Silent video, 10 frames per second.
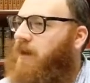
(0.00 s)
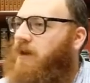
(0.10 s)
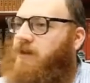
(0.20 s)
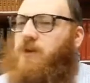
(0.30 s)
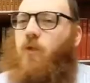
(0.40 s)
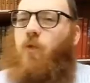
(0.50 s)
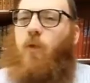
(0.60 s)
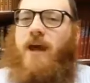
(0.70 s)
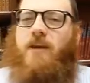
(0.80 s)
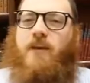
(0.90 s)
So
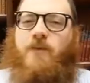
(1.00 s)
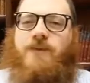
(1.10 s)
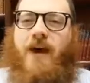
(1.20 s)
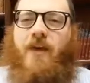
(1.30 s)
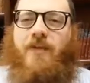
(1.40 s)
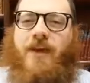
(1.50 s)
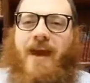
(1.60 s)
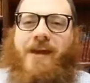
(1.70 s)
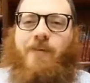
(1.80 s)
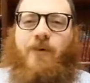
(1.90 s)
when you tell the
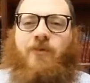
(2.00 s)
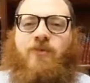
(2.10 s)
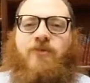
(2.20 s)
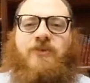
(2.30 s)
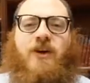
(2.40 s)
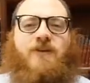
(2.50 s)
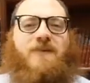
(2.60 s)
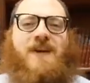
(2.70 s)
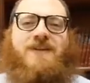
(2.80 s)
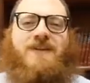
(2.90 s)
animal, you start
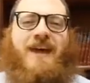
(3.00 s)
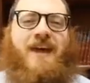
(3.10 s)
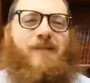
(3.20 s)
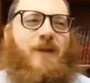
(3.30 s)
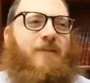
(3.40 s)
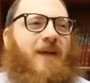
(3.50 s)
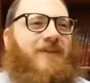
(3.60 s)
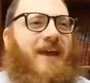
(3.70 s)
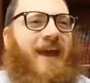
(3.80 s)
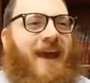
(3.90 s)
speaking to the animal about
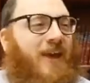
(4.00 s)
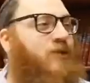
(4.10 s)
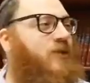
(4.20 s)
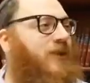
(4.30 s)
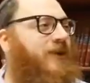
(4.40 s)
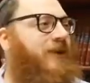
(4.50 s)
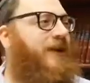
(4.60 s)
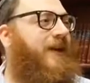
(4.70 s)
the angel,